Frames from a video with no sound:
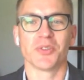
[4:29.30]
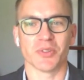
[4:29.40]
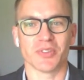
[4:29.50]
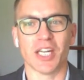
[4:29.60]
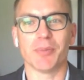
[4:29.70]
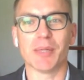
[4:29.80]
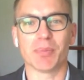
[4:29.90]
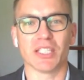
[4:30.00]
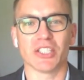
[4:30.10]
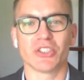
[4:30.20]
So it's now my
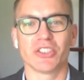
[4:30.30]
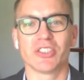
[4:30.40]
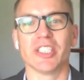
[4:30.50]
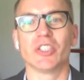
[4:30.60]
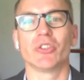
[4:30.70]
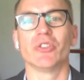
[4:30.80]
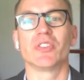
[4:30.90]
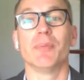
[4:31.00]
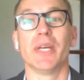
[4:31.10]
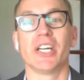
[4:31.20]
pleasure to introduce
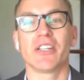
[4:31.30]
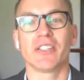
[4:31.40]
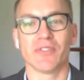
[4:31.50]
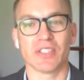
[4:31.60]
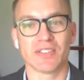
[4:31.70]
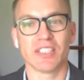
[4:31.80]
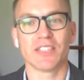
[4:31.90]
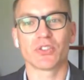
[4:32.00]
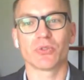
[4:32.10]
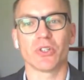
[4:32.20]
the Mayor of the
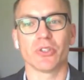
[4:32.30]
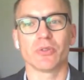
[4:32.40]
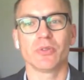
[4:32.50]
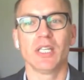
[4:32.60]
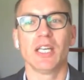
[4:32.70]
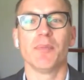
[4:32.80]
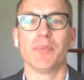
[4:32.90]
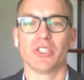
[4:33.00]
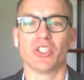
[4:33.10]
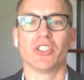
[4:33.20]
City of Toronto,
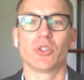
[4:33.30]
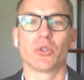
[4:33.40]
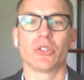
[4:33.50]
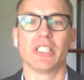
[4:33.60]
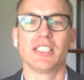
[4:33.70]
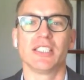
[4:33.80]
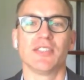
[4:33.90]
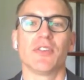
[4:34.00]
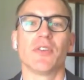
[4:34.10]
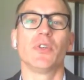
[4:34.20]
Mayor John Tory,
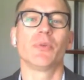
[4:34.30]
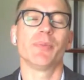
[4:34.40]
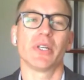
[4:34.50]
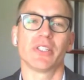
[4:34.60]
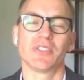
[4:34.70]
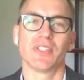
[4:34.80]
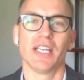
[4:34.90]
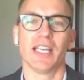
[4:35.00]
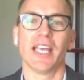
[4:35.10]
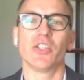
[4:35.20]
to give a few remarks
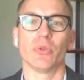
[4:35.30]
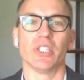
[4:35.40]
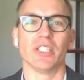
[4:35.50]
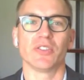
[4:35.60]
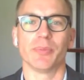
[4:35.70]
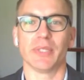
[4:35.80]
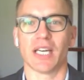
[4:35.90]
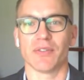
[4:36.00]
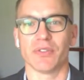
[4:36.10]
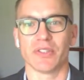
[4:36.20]
and greetings on
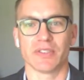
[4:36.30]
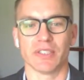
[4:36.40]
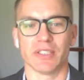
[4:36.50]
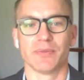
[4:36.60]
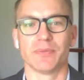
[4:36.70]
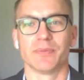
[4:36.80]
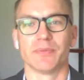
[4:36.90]
behalf of the city.